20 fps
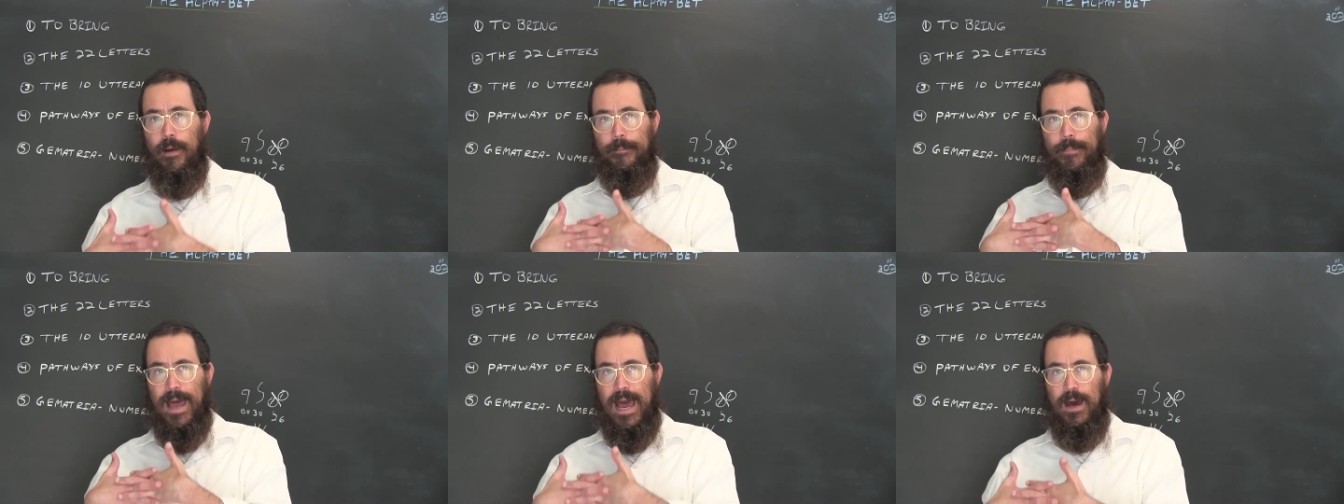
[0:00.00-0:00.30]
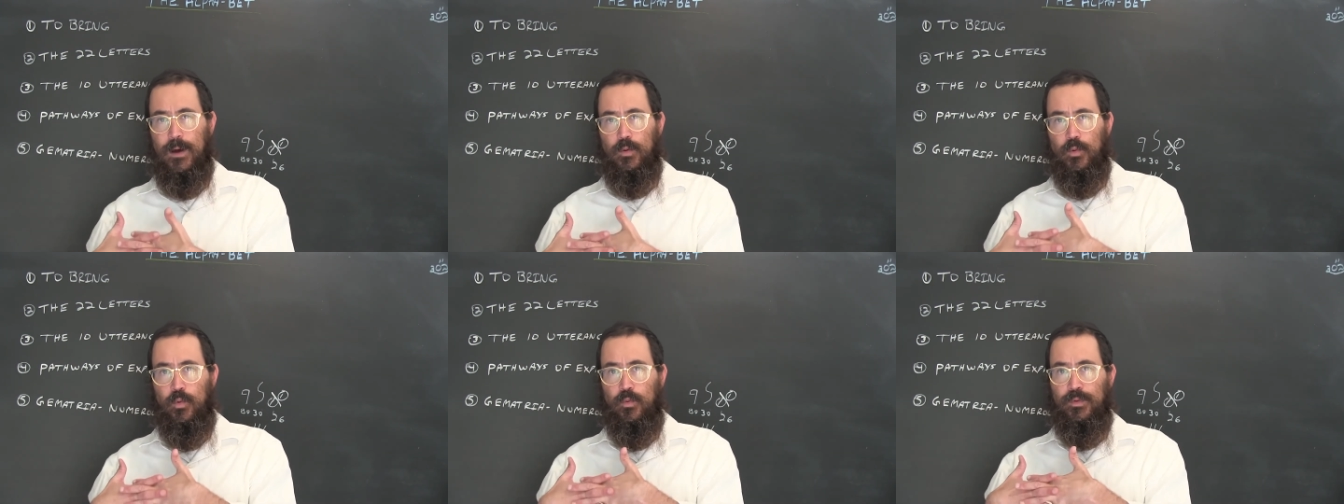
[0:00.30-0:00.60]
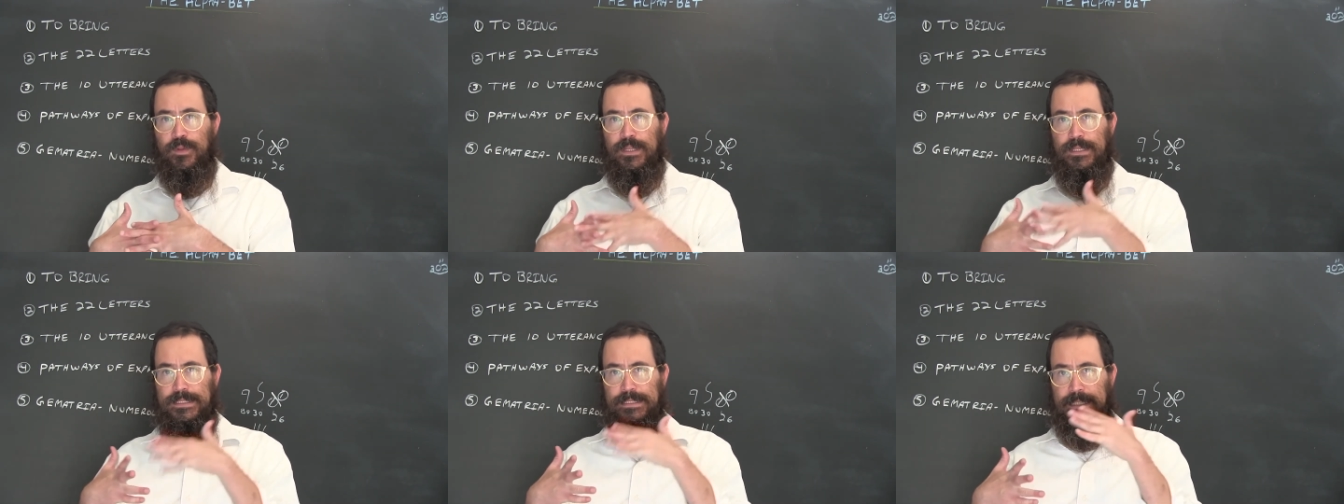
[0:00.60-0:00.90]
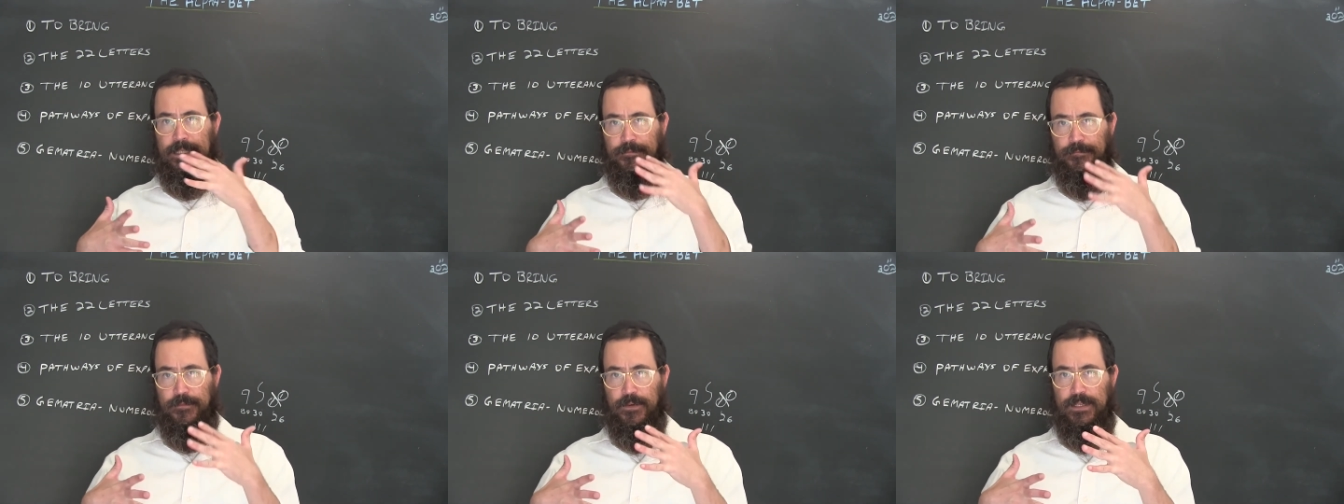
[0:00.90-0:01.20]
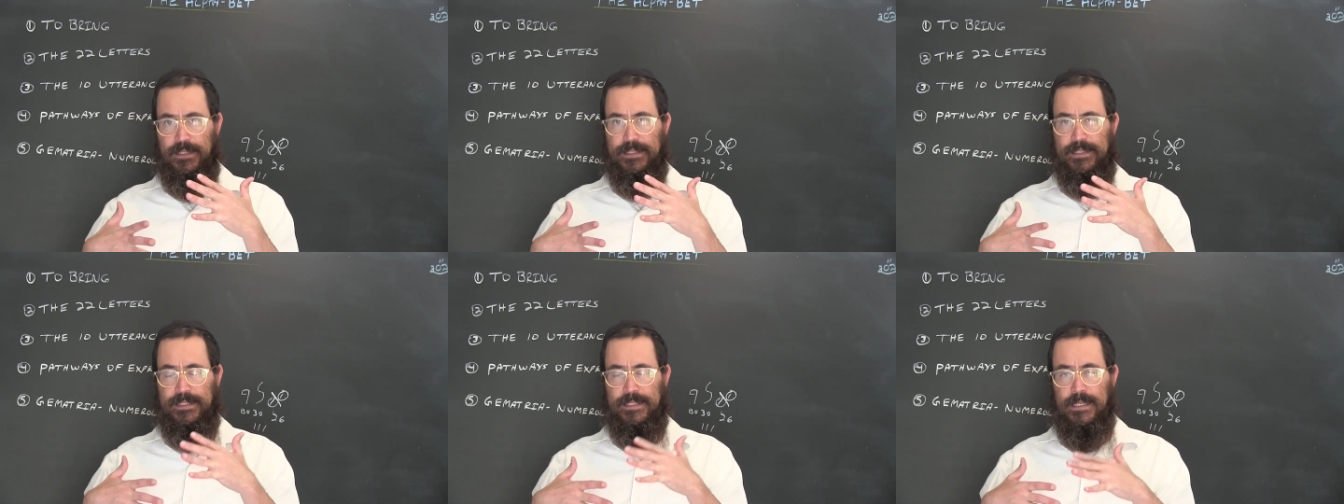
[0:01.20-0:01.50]
about the
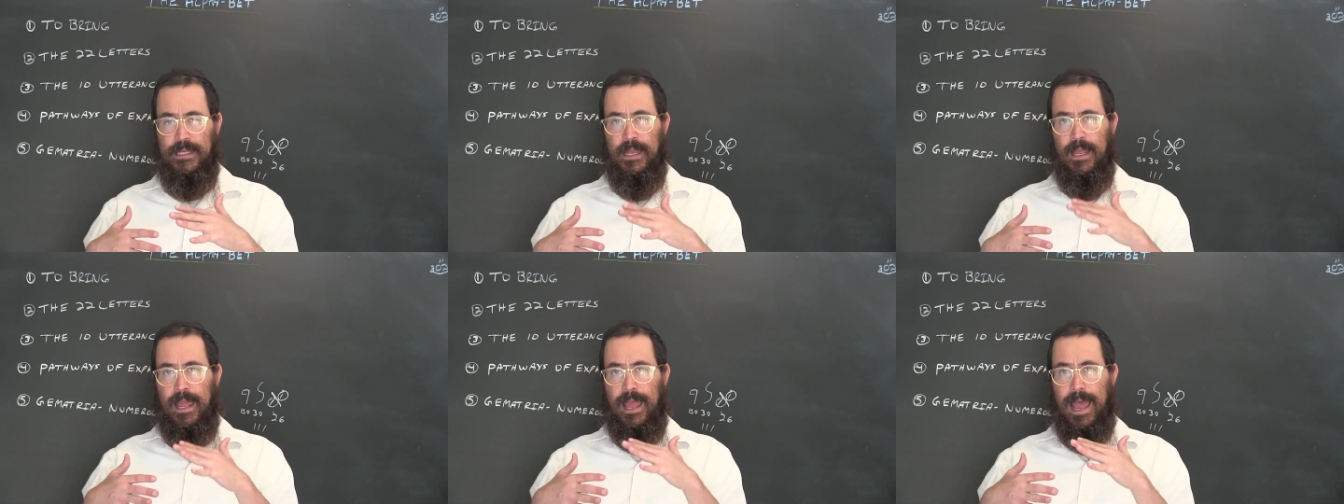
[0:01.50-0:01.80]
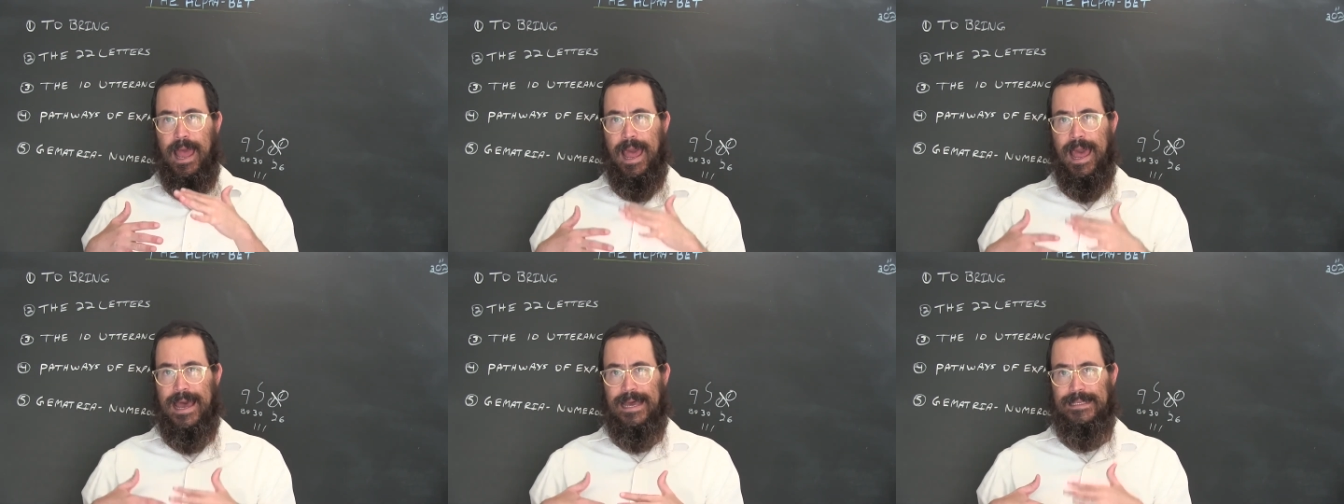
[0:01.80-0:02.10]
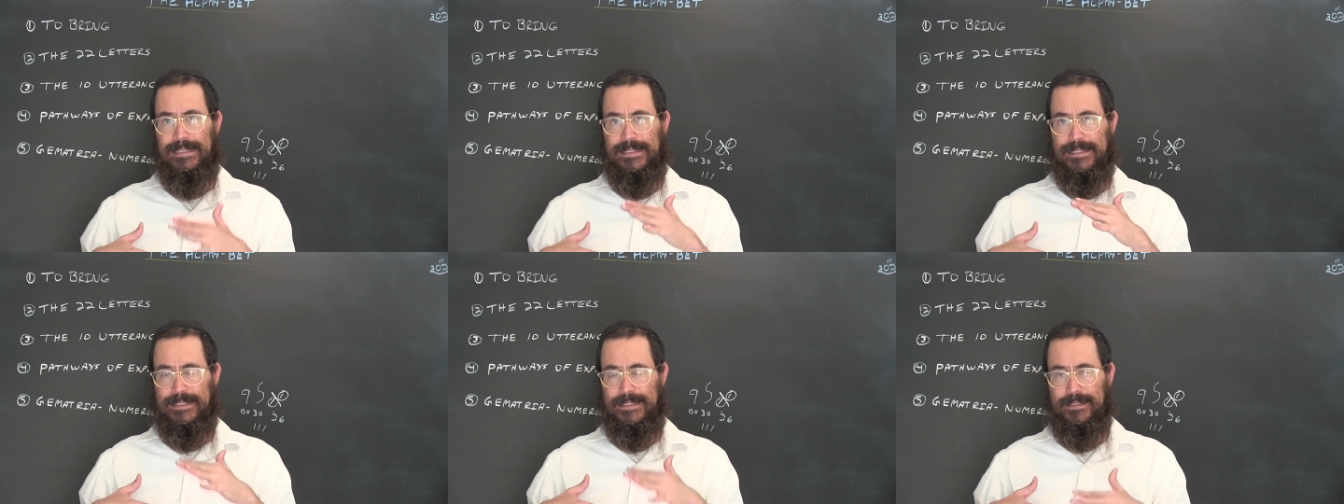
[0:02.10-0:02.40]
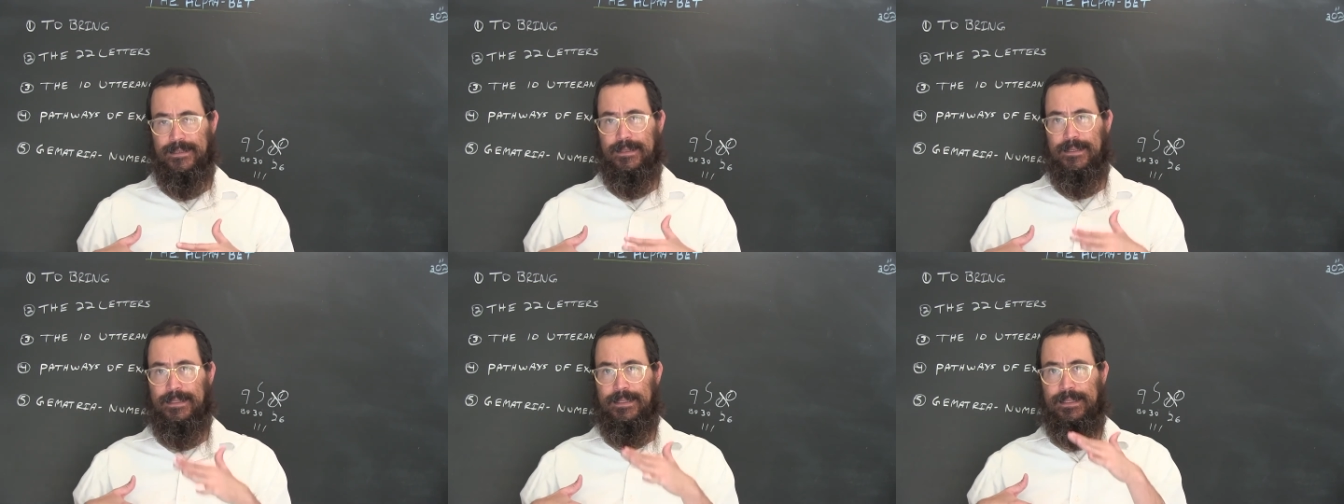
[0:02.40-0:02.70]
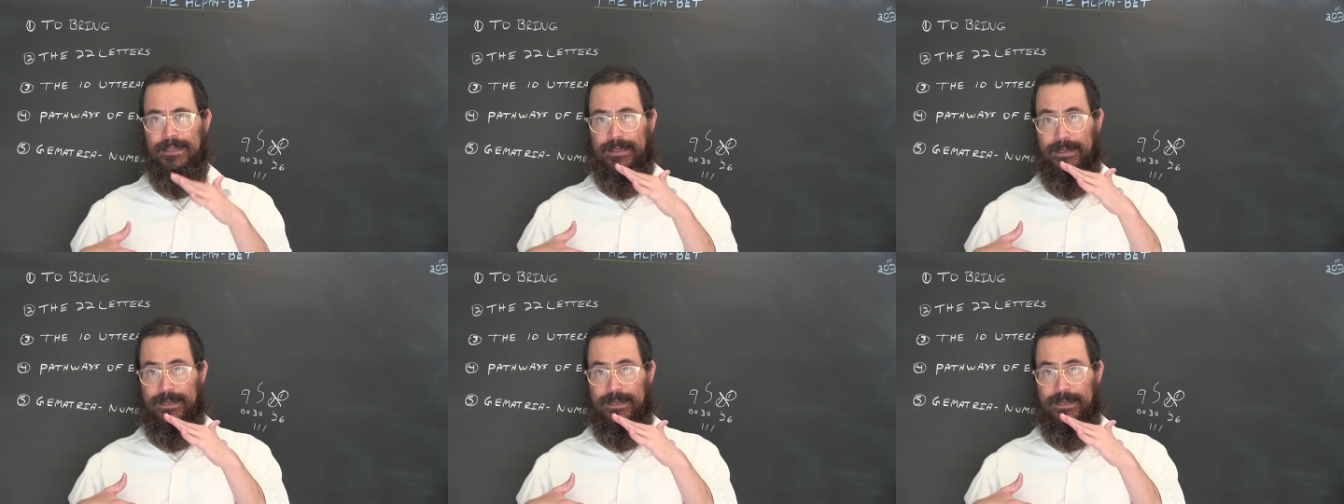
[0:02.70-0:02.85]
difference as